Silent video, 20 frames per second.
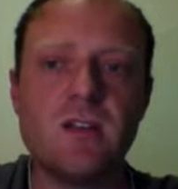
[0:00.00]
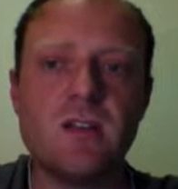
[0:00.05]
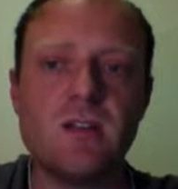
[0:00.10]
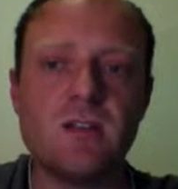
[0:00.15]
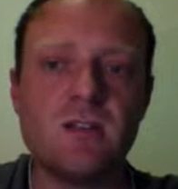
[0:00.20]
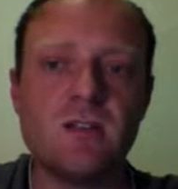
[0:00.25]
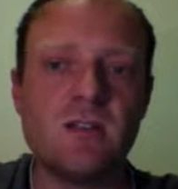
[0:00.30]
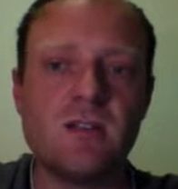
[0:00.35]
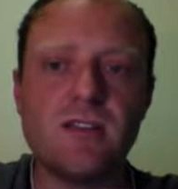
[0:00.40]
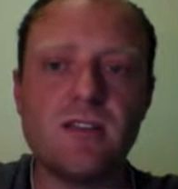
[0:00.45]

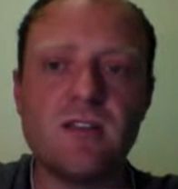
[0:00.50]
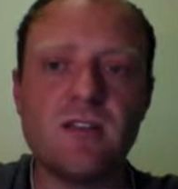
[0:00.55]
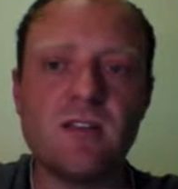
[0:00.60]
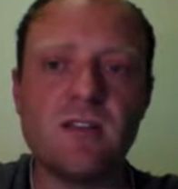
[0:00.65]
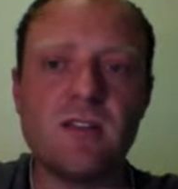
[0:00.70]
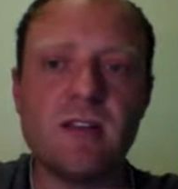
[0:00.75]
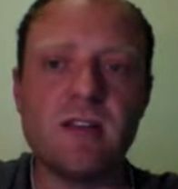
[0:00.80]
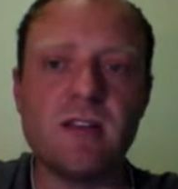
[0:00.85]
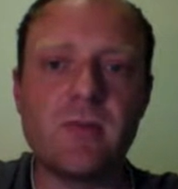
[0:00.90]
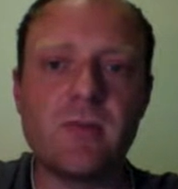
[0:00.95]
So let's
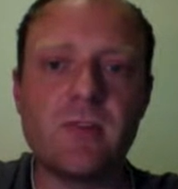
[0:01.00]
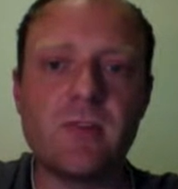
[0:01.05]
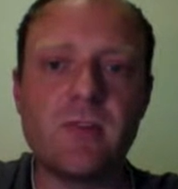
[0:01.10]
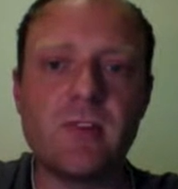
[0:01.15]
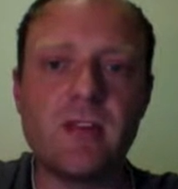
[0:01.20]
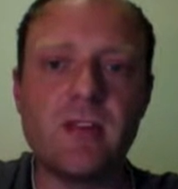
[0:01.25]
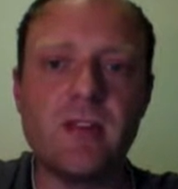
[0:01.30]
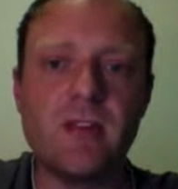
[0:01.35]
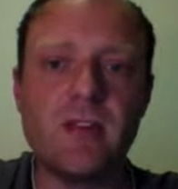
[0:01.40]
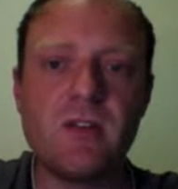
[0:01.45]
click anywhere in
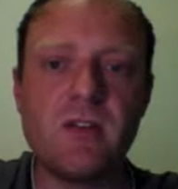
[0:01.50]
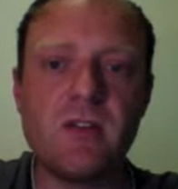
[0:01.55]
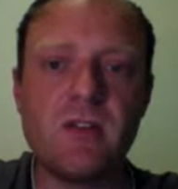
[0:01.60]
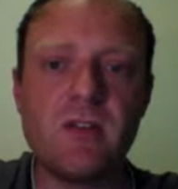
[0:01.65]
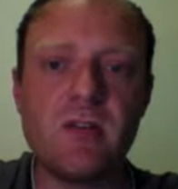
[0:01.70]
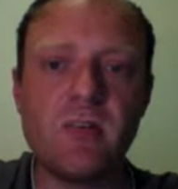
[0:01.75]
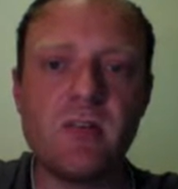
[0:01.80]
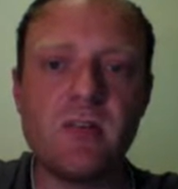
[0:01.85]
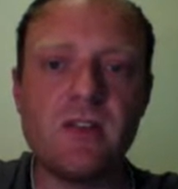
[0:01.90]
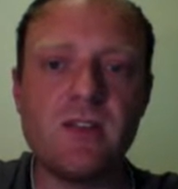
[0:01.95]
here, hit
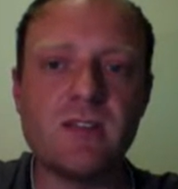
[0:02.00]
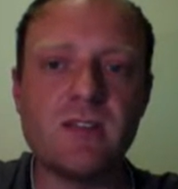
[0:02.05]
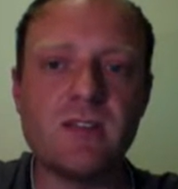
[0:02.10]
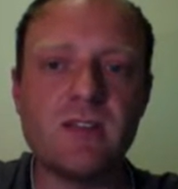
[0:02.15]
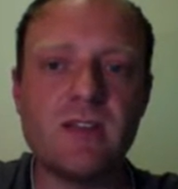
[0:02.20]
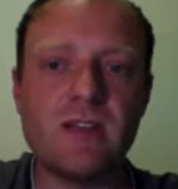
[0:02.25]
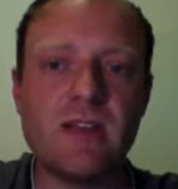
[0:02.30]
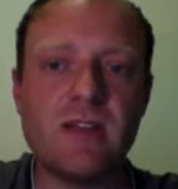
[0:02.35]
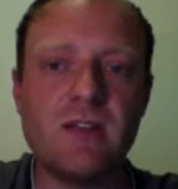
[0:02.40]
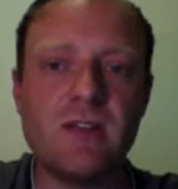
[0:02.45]
plus
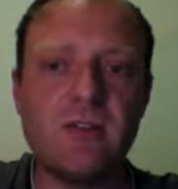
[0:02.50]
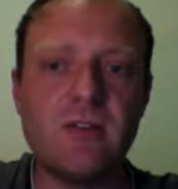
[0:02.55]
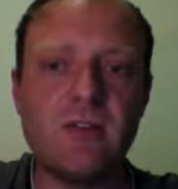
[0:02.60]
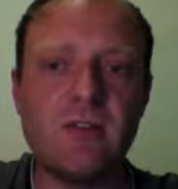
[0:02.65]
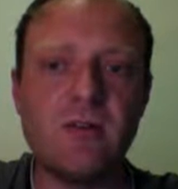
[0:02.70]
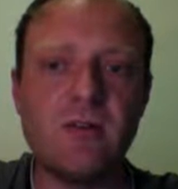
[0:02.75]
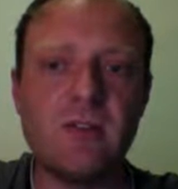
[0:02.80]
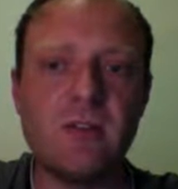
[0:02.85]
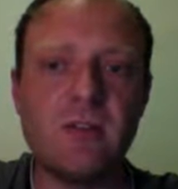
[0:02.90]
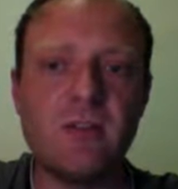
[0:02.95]
to add a
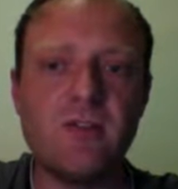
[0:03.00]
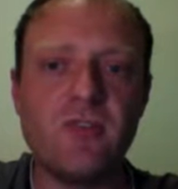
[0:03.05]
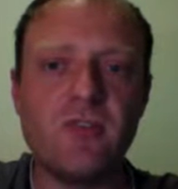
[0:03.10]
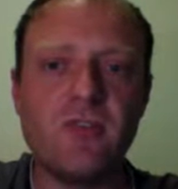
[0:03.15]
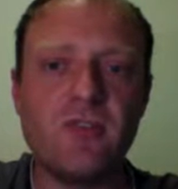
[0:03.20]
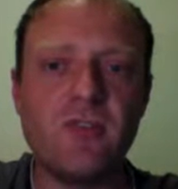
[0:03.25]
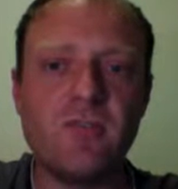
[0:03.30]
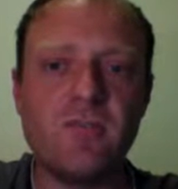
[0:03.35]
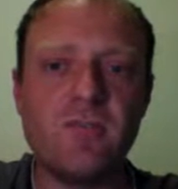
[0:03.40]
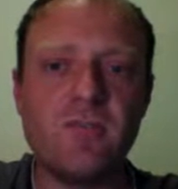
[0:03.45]
new entry.